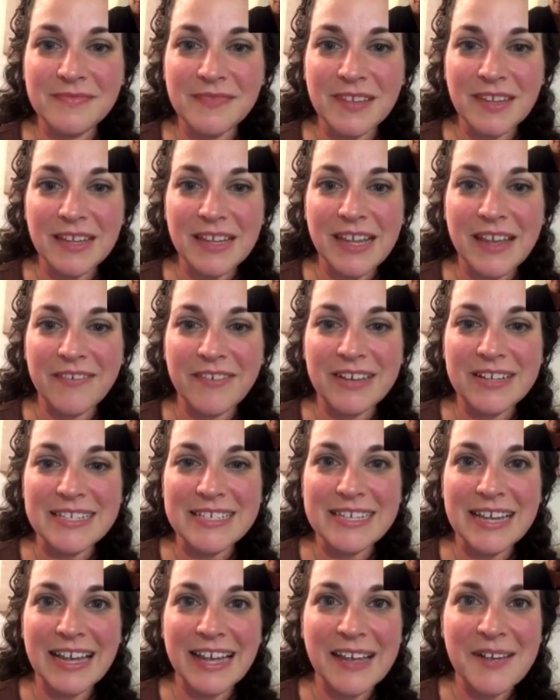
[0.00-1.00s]
Give it a
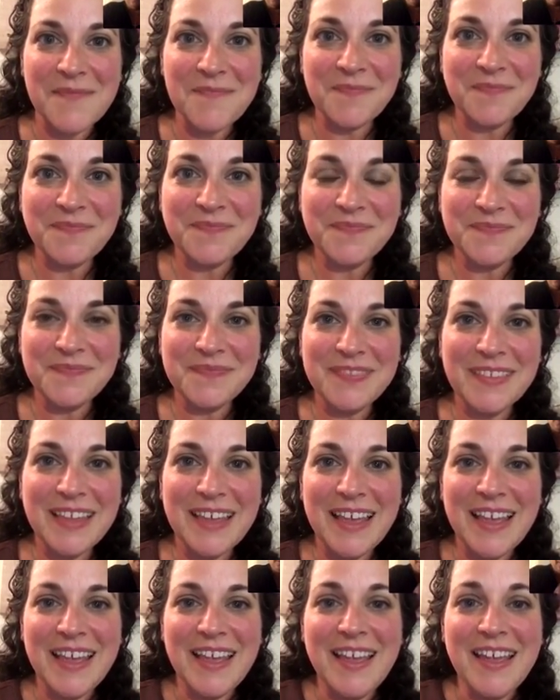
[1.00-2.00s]
second.
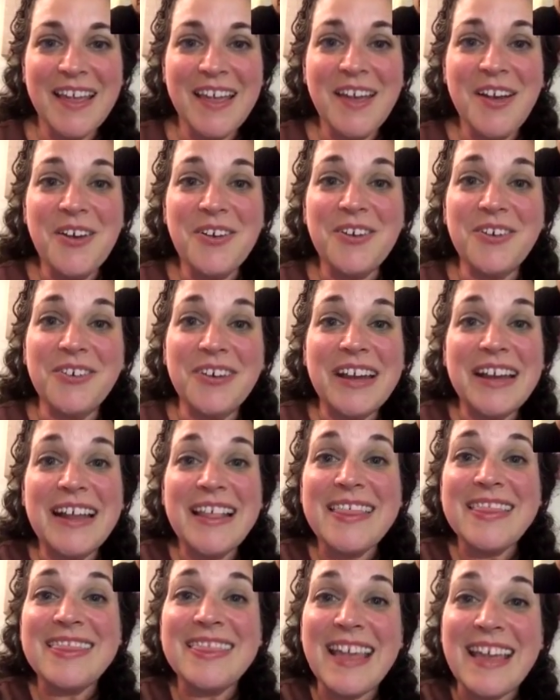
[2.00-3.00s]

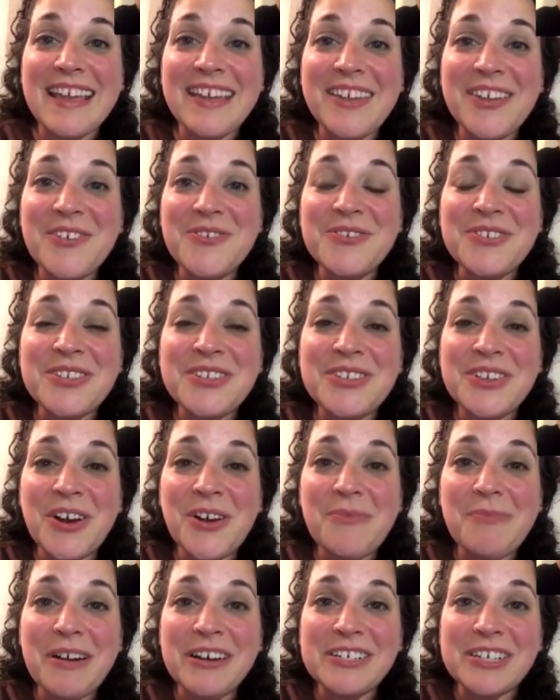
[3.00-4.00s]
Karina, thank you
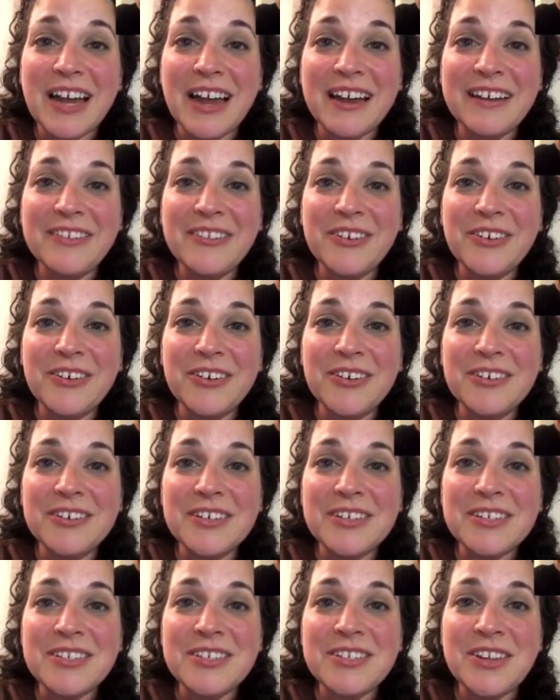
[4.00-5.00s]
so much. I
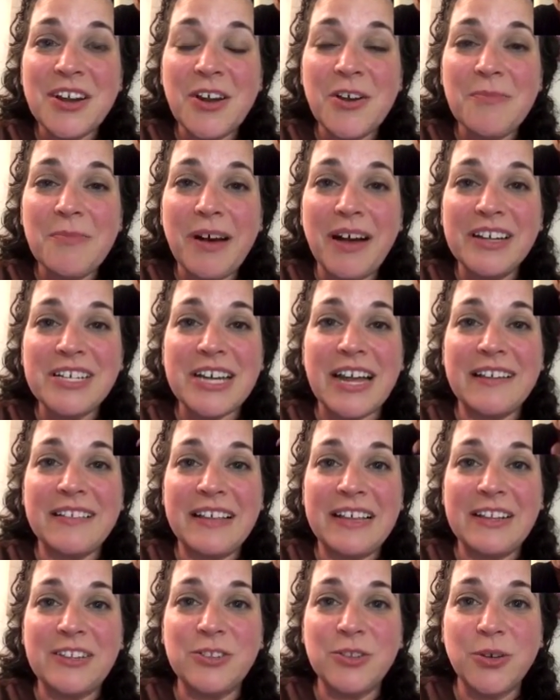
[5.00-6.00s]
learned so much. I
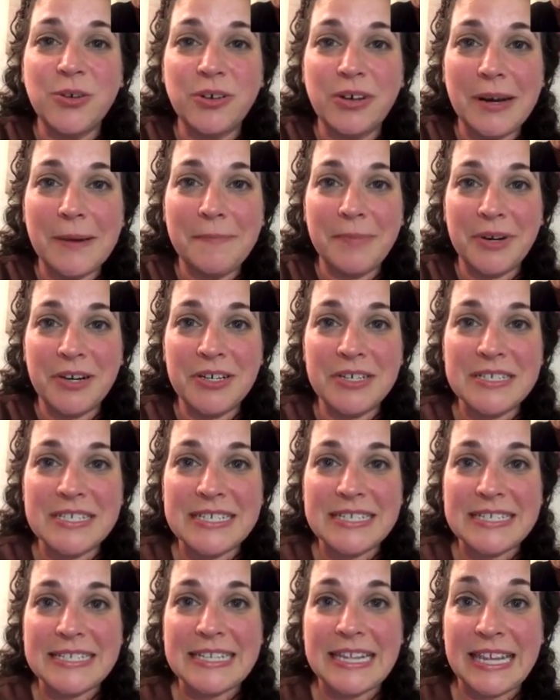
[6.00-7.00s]
think Laura
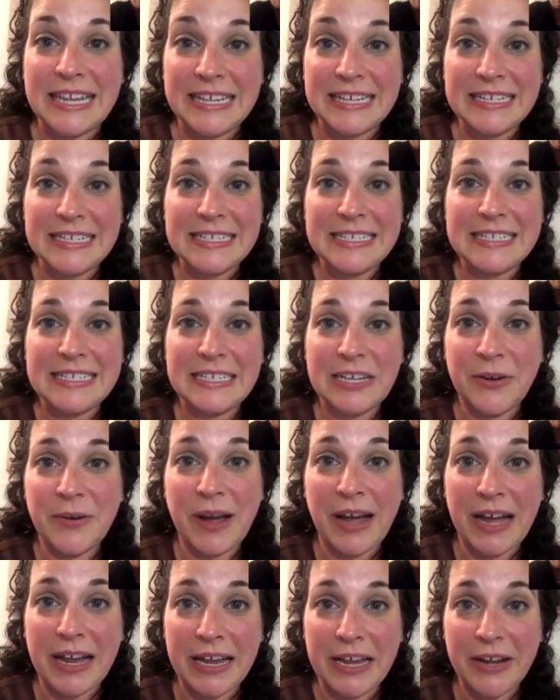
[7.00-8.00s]
Burns's kids in
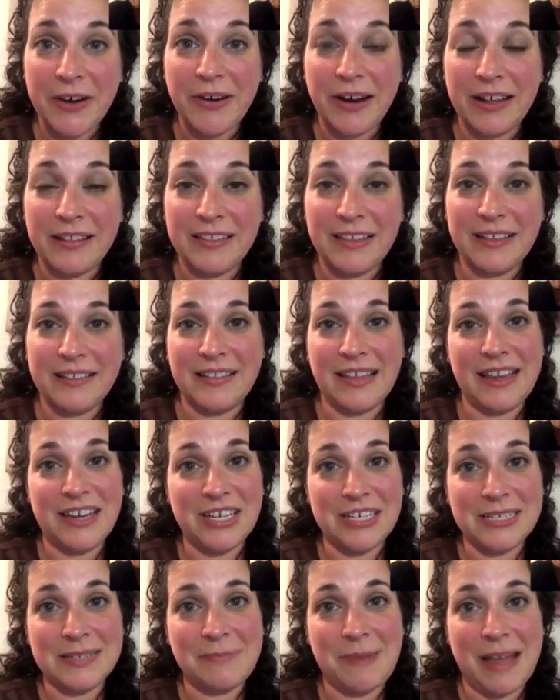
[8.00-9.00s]
Ohio, I think they
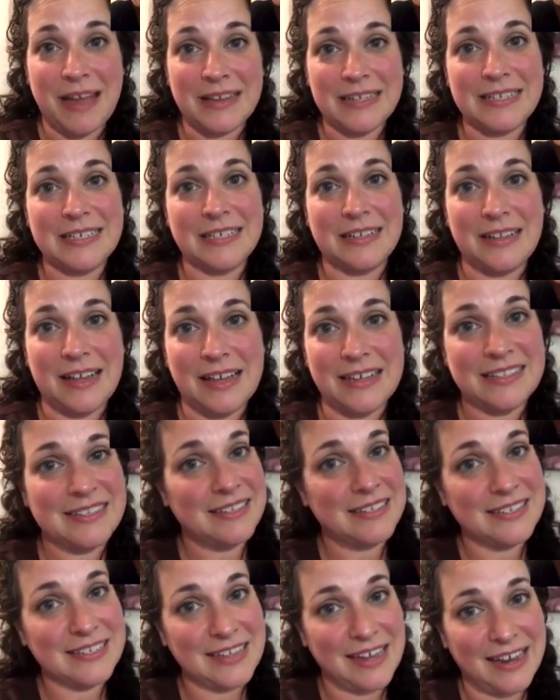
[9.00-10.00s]
just passed a class
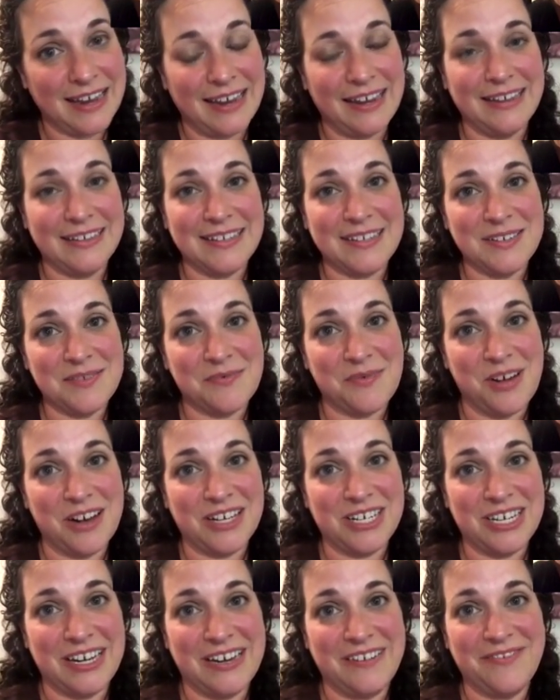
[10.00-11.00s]
on science
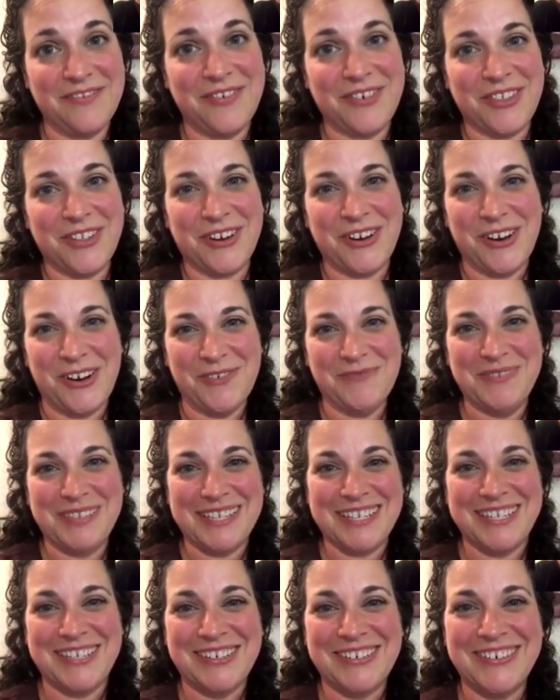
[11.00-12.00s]
watching for their
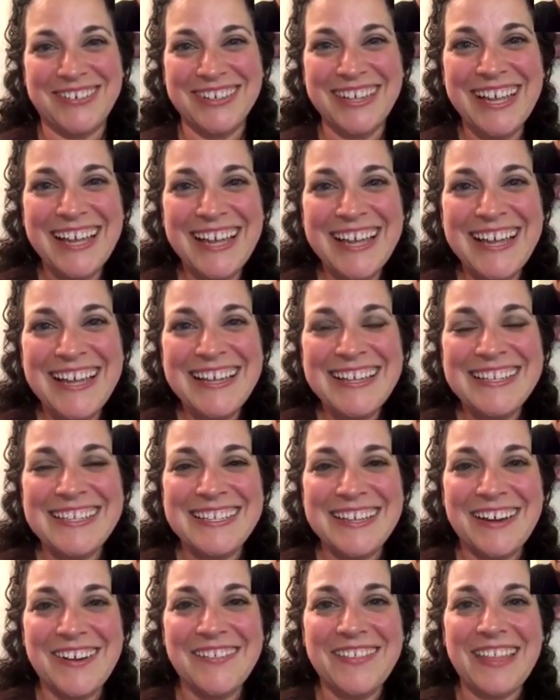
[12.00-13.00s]
homeschool.
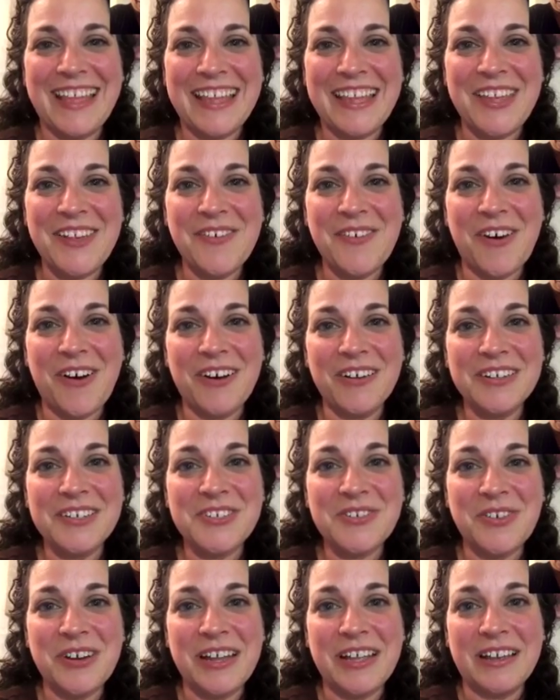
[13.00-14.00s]
So thank you all
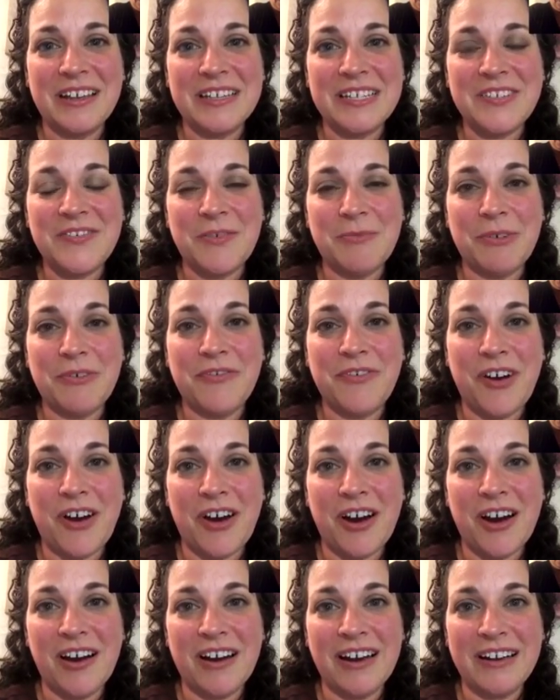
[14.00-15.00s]
joining us from
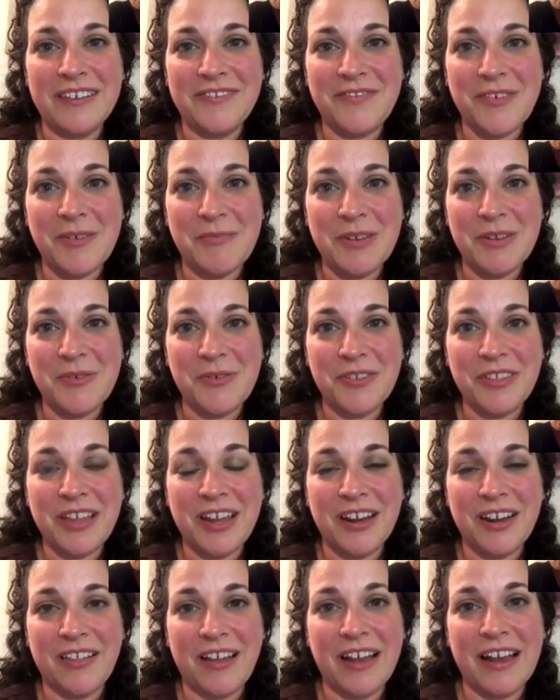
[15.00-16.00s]
afar and from in North
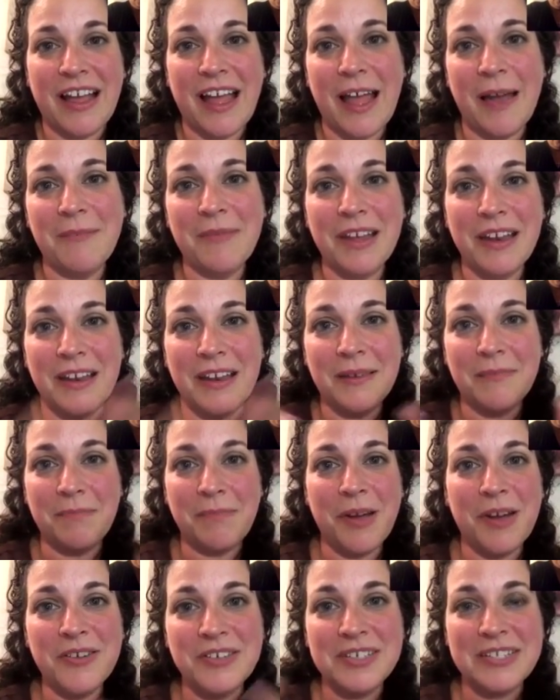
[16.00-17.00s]
Carolina. I'm going to
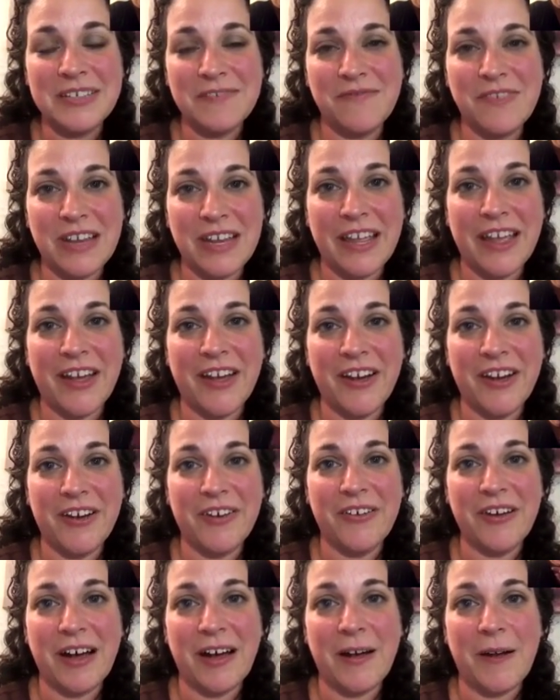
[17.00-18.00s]
post the video.